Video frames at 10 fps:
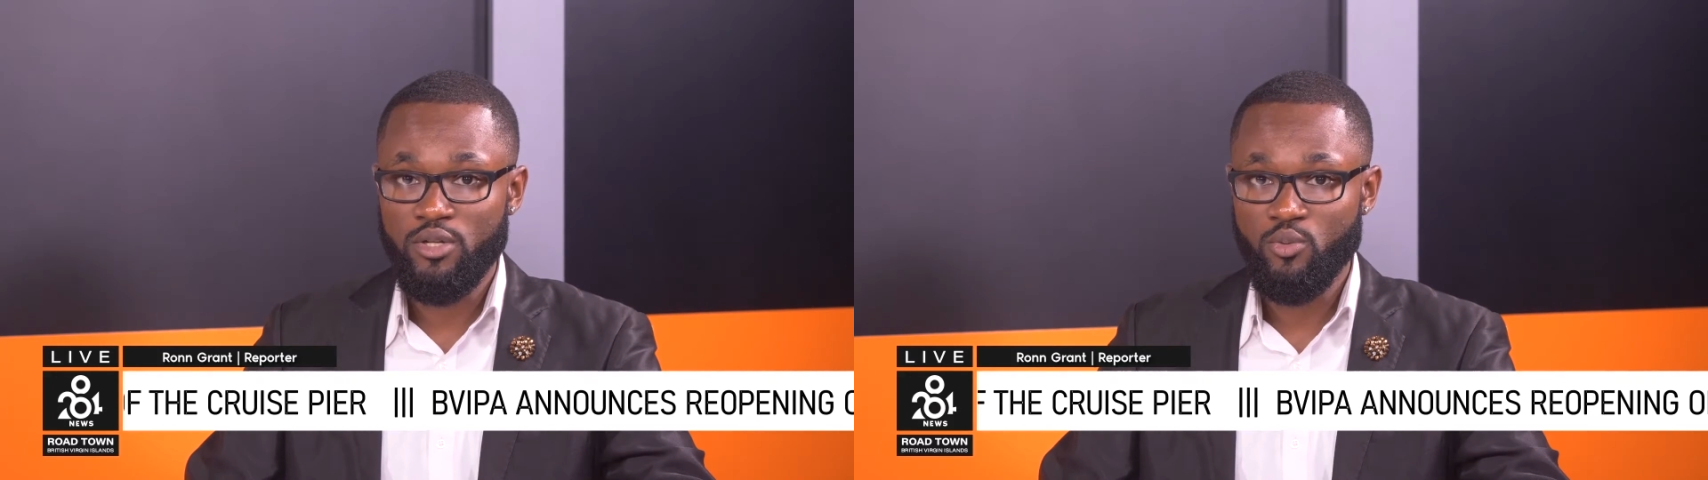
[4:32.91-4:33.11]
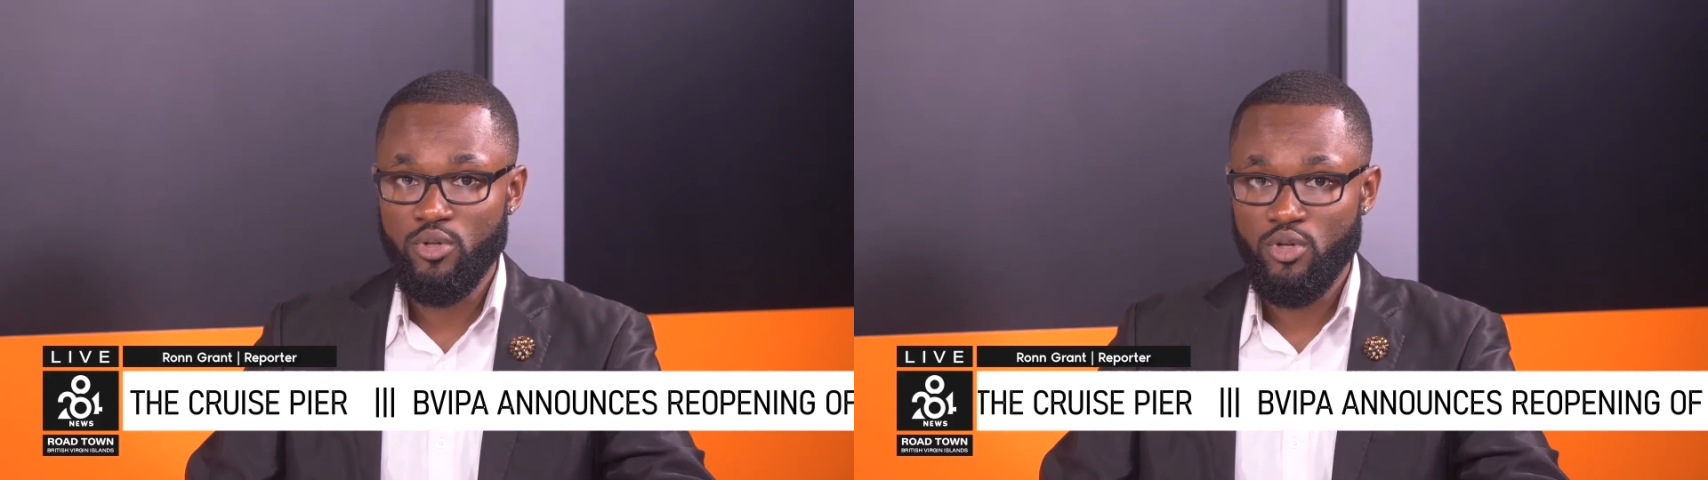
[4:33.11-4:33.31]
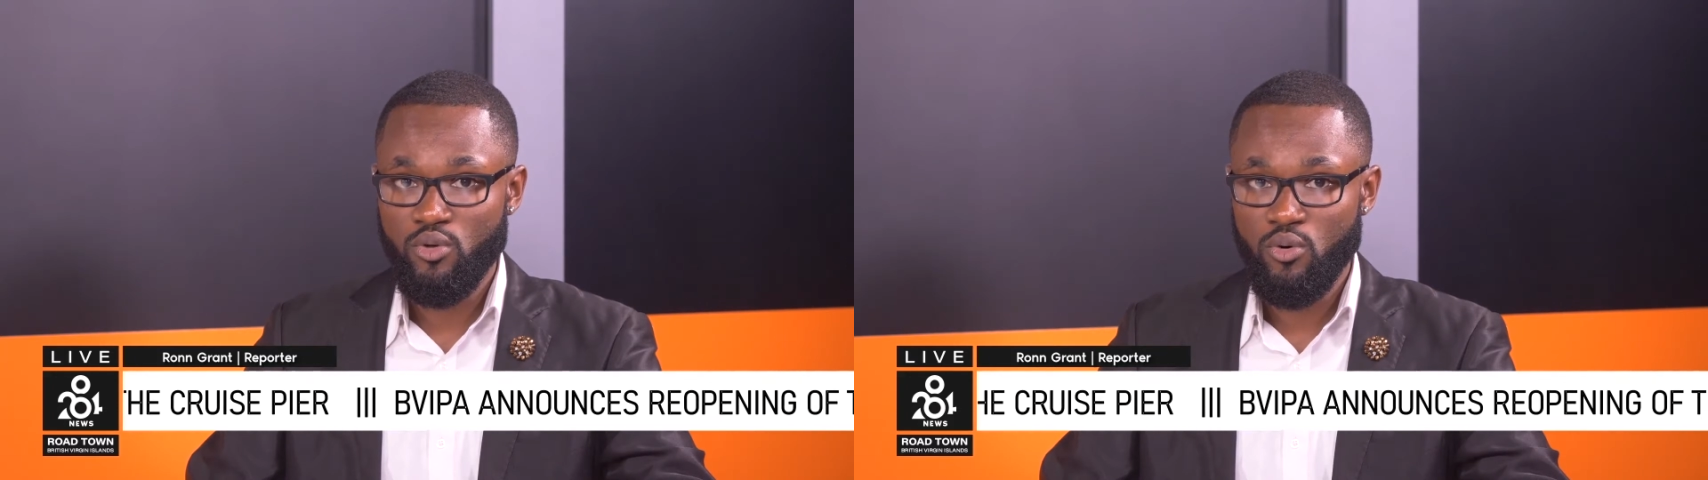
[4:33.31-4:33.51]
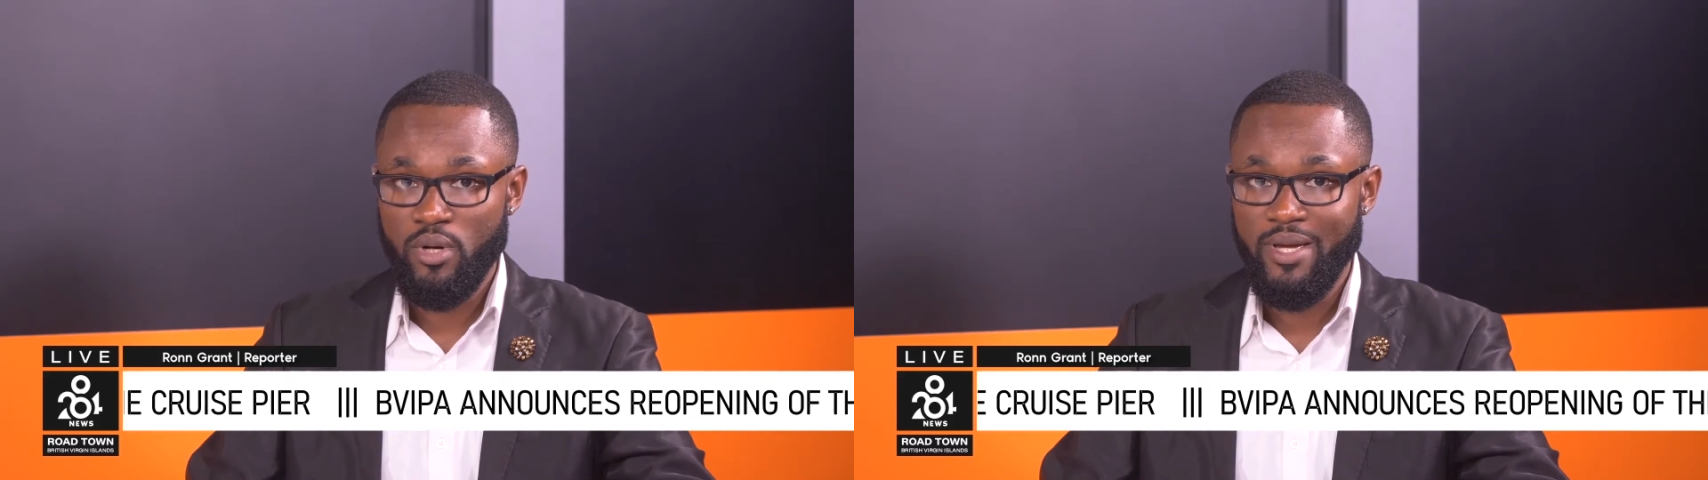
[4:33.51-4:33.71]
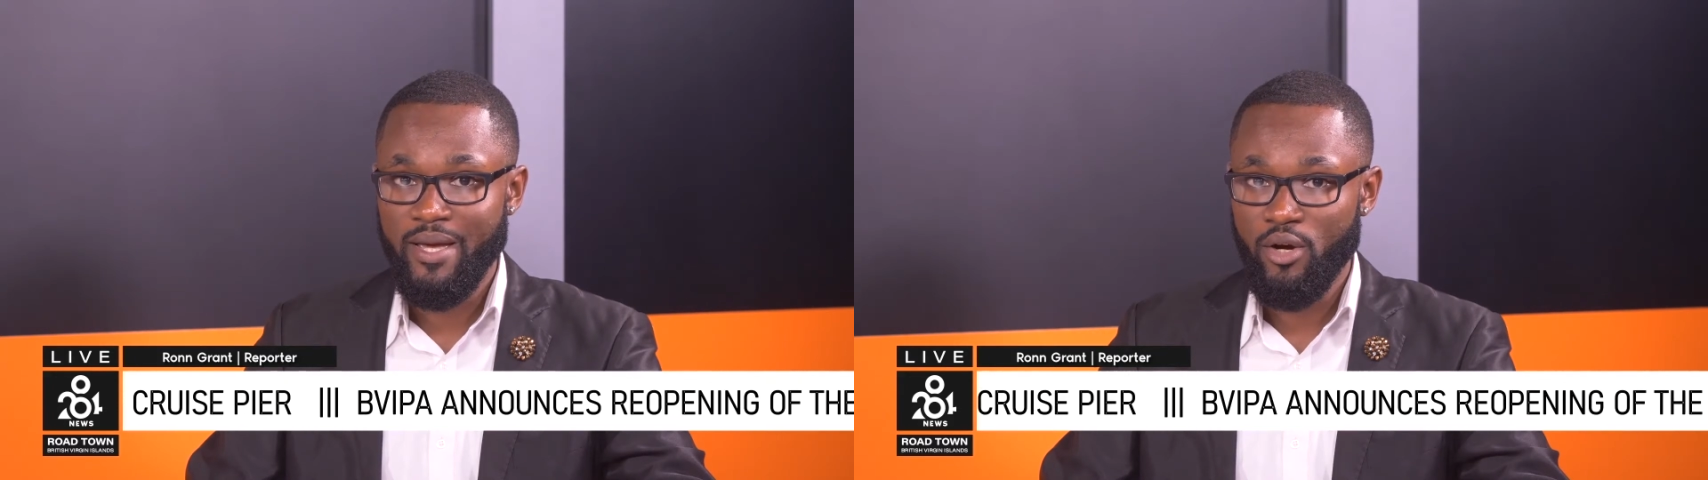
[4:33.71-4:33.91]
to
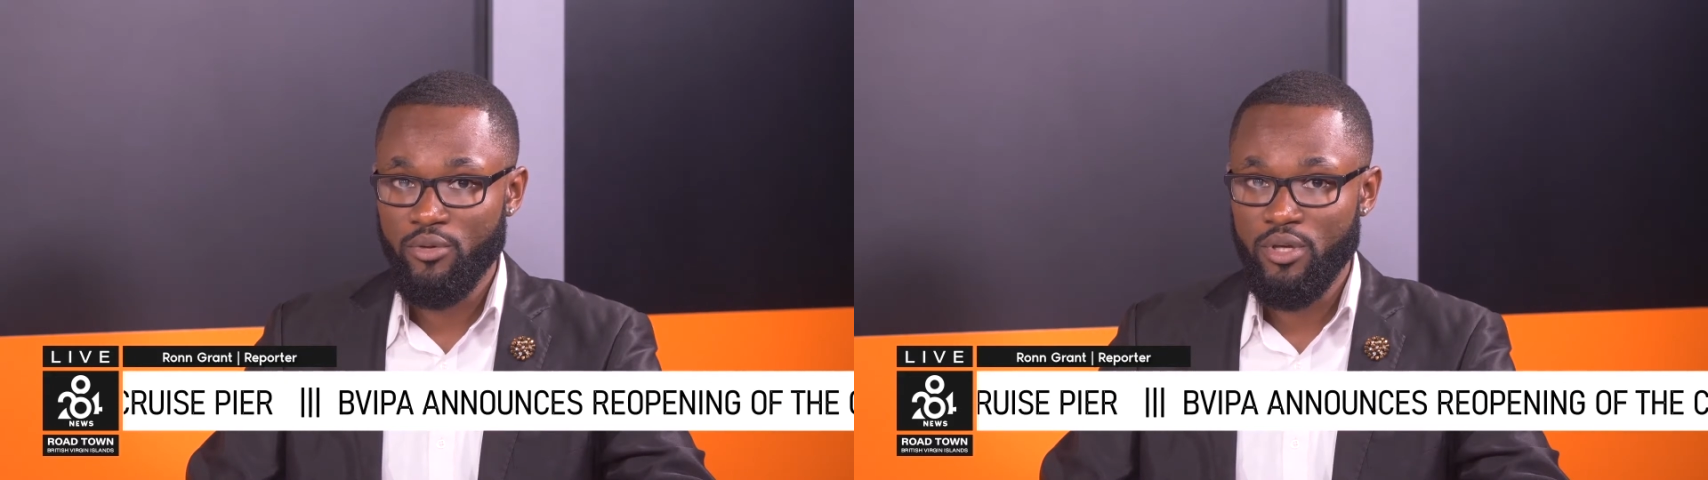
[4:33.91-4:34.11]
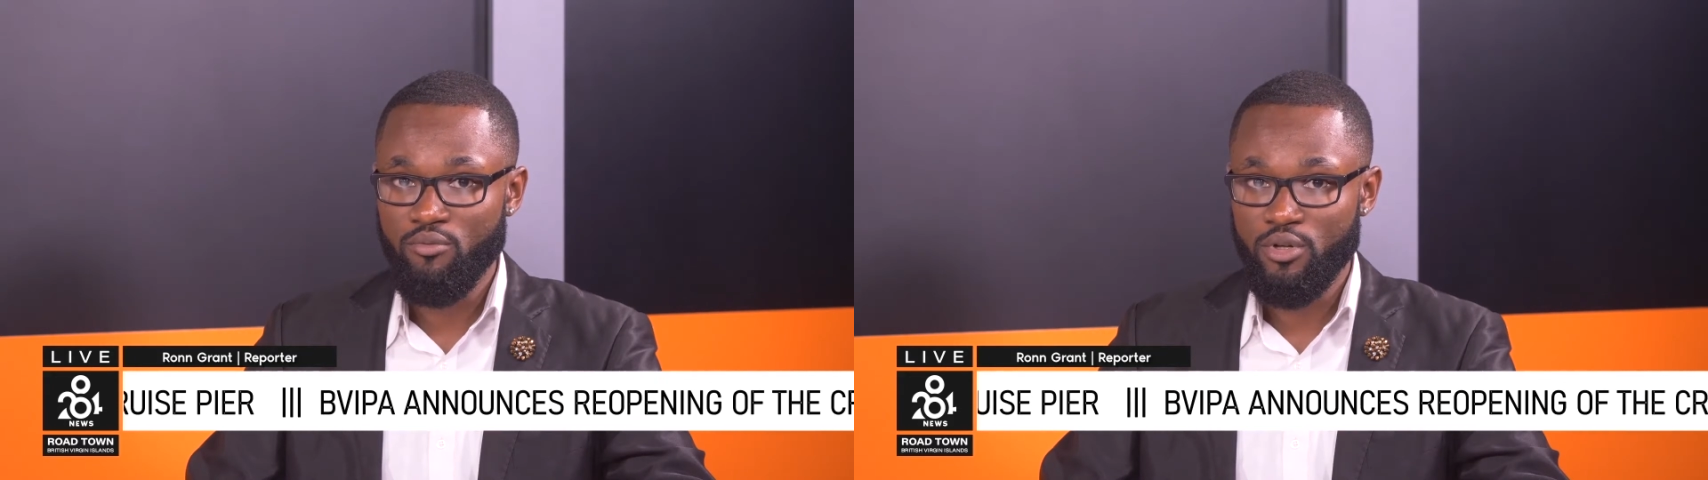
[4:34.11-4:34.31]
ensure a healthy